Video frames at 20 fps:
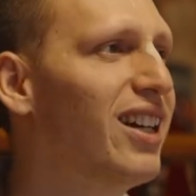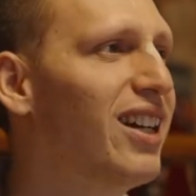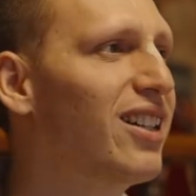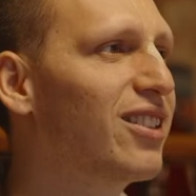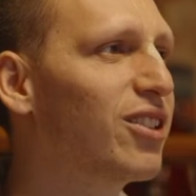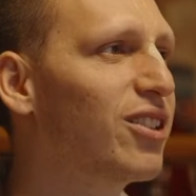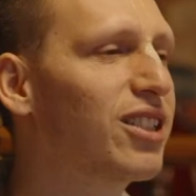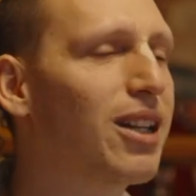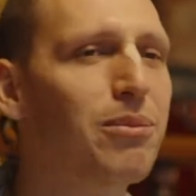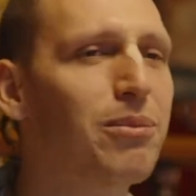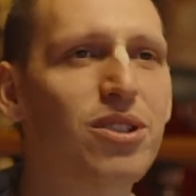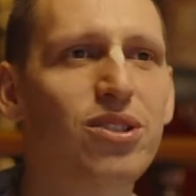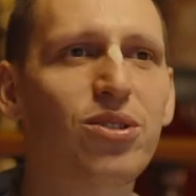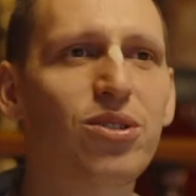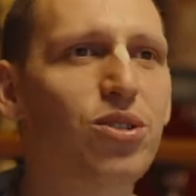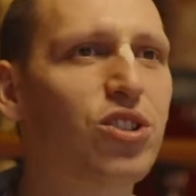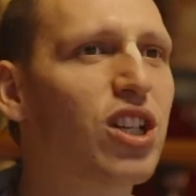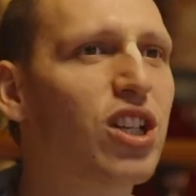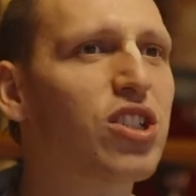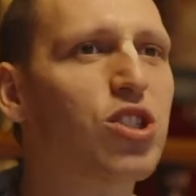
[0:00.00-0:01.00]
So sometimes you
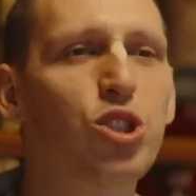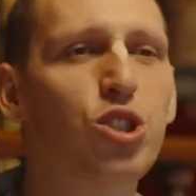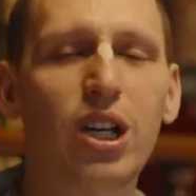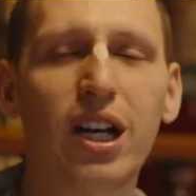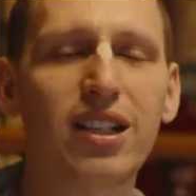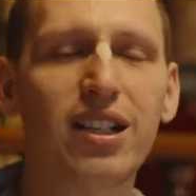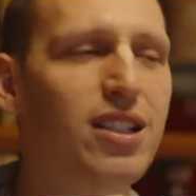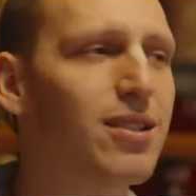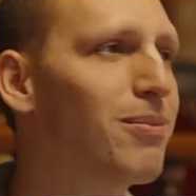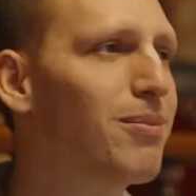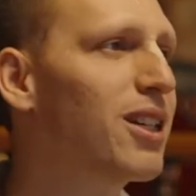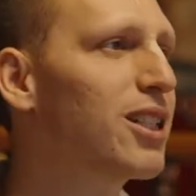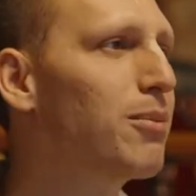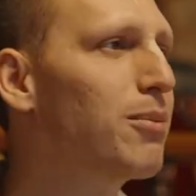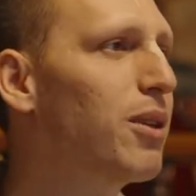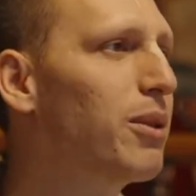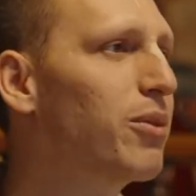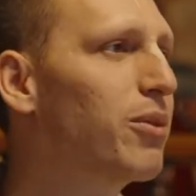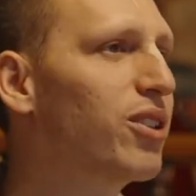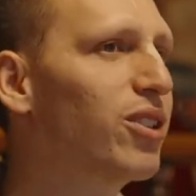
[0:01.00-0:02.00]
just chant this muscle
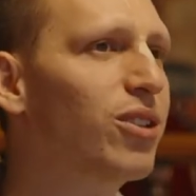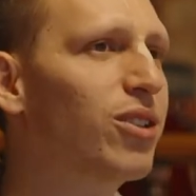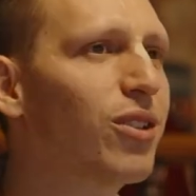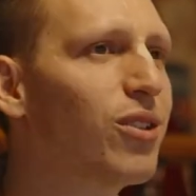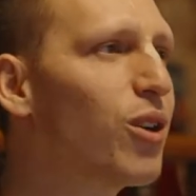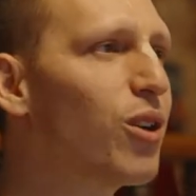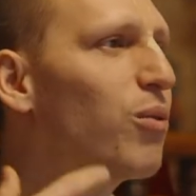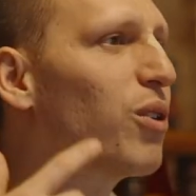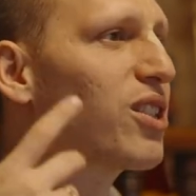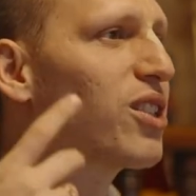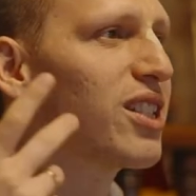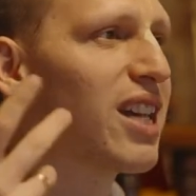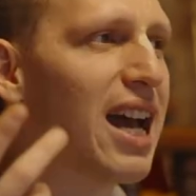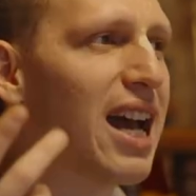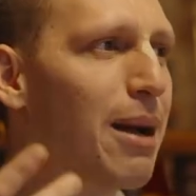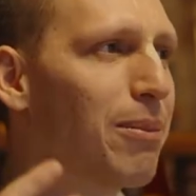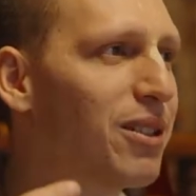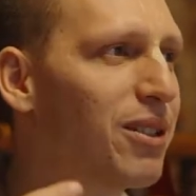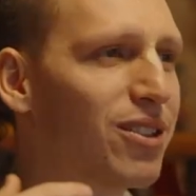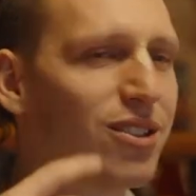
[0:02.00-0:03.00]
memory. You don't know what's
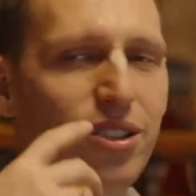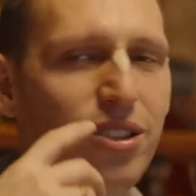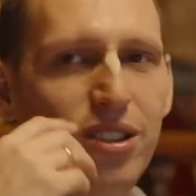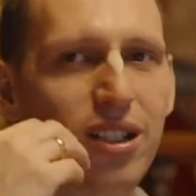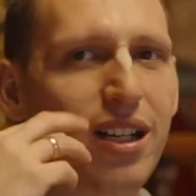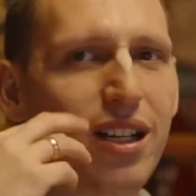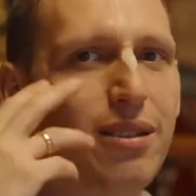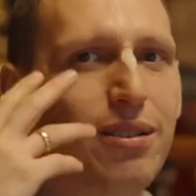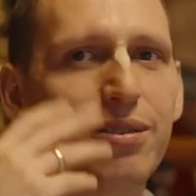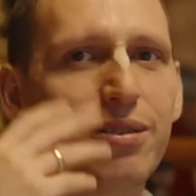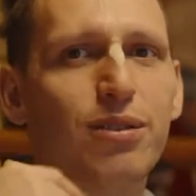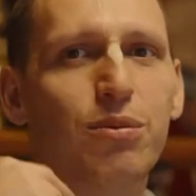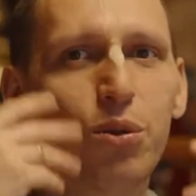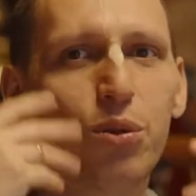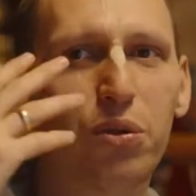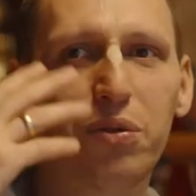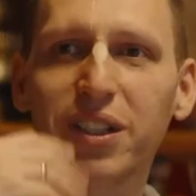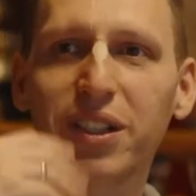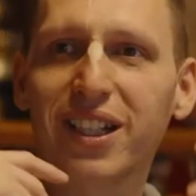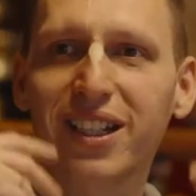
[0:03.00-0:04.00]
happening. It's just like it's
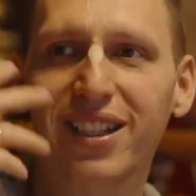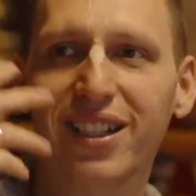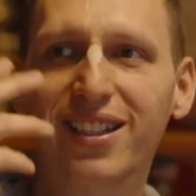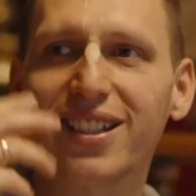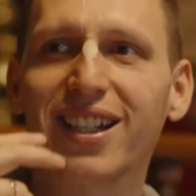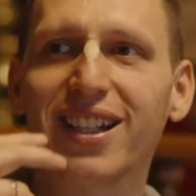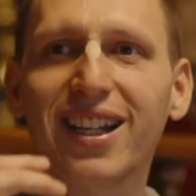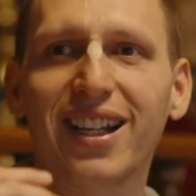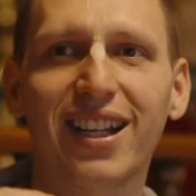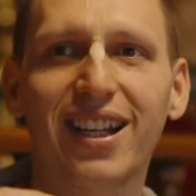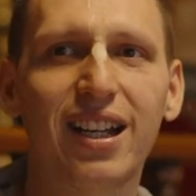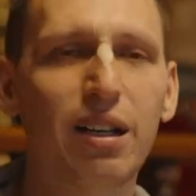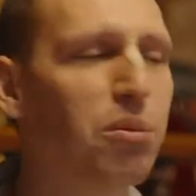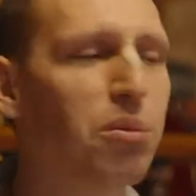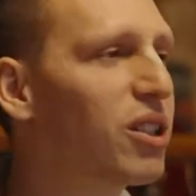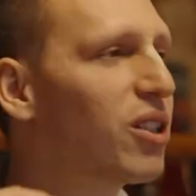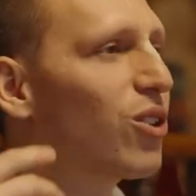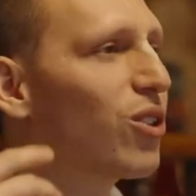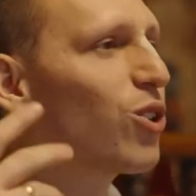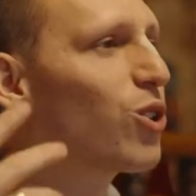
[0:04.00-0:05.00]
moving,
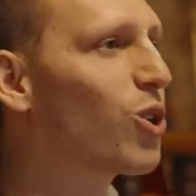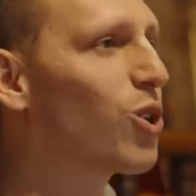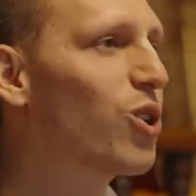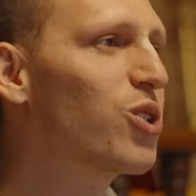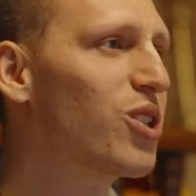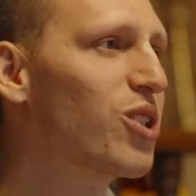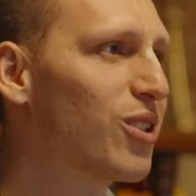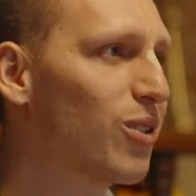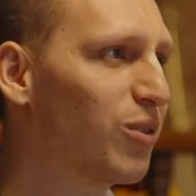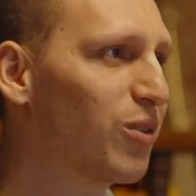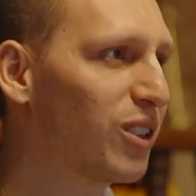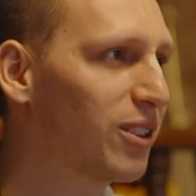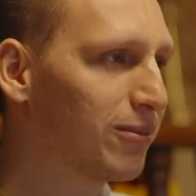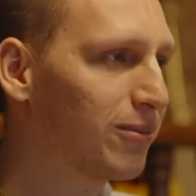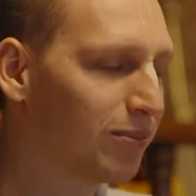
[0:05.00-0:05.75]
but you're not conscious of it.